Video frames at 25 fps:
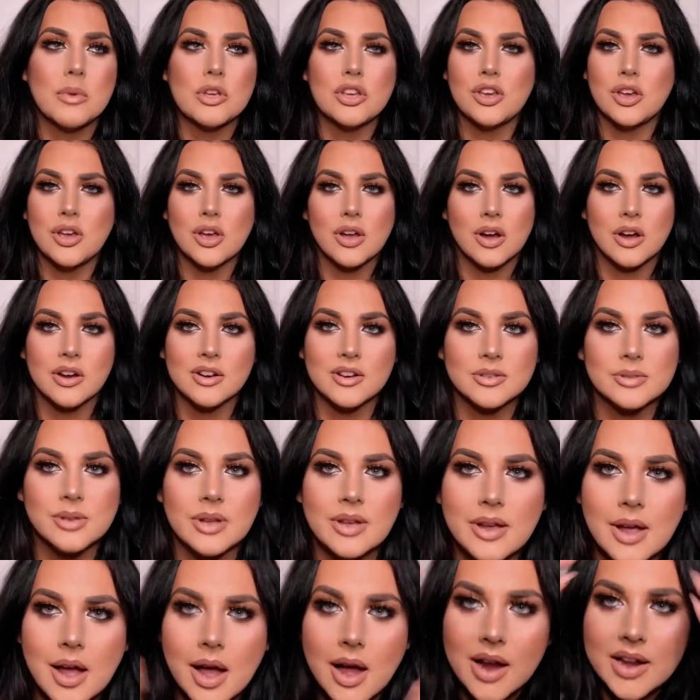You
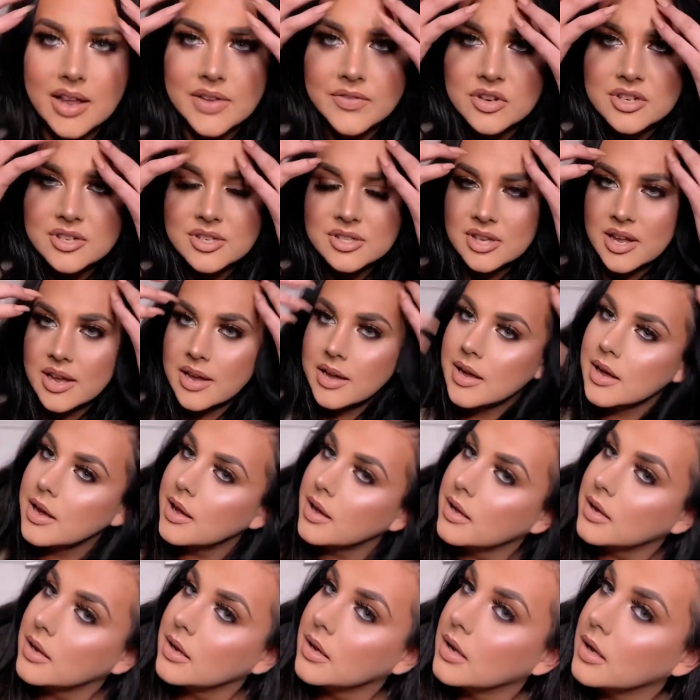honestly can't even see
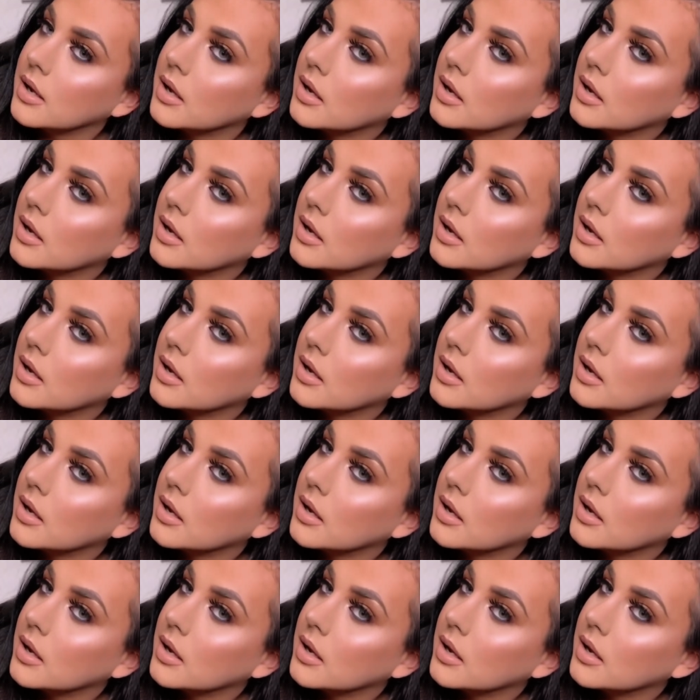it.